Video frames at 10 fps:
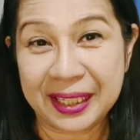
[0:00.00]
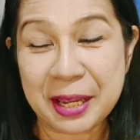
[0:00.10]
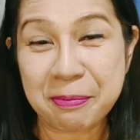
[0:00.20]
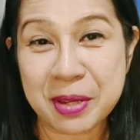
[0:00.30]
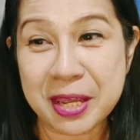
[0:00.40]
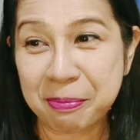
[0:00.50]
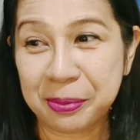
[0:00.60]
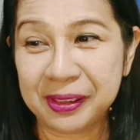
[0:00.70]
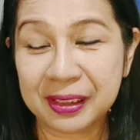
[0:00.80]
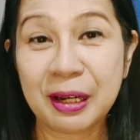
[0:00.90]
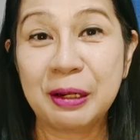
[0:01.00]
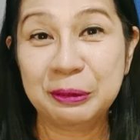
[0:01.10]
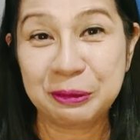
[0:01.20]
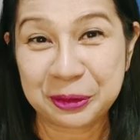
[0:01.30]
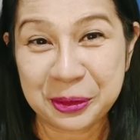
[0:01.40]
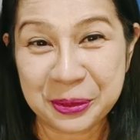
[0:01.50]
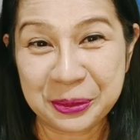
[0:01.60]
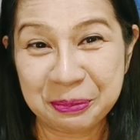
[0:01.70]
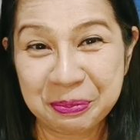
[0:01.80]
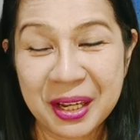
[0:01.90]
keep people close to
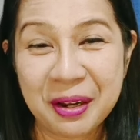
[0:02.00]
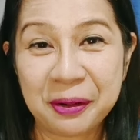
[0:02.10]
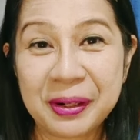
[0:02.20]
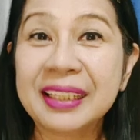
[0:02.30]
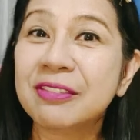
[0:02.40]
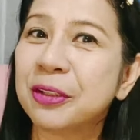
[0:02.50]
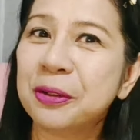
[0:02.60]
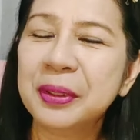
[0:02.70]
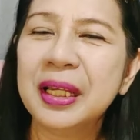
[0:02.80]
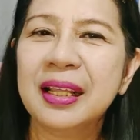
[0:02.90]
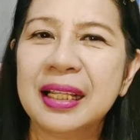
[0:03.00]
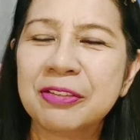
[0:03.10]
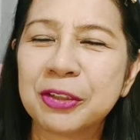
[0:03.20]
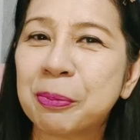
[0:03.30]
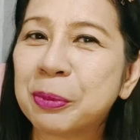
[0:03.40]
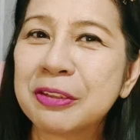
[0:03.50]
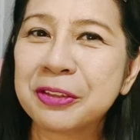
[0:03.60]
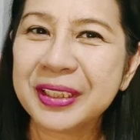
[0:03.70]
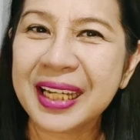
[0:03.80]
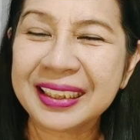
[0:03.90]
you. All right. So that's our
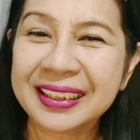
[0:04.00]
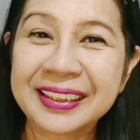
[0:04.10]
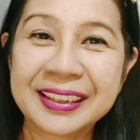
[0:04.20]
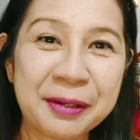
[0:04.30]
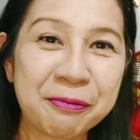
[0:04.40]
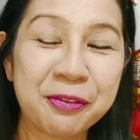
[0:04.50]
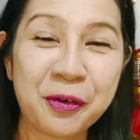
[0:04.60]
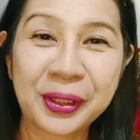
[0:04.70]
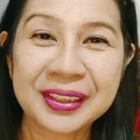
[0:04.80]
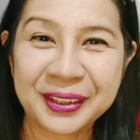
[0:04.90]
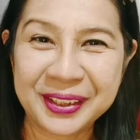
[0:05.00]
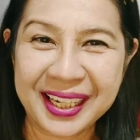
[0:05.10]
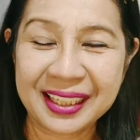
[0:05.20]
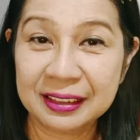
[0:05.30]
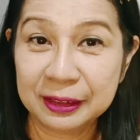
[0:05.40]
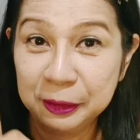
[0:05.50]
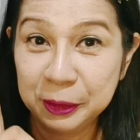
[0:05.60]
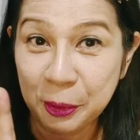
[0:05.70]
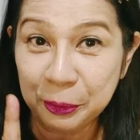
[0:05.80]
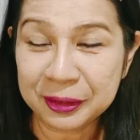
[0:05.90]
personality tip for today.
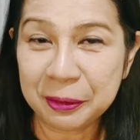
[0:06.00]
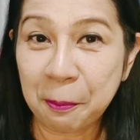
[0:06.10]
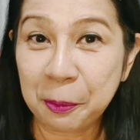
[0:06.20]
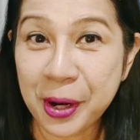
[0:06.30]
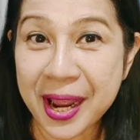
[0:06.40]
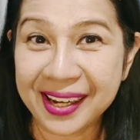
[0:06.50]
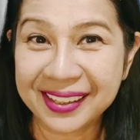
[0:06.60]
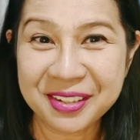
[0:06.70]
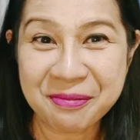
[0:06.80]
Don't brag.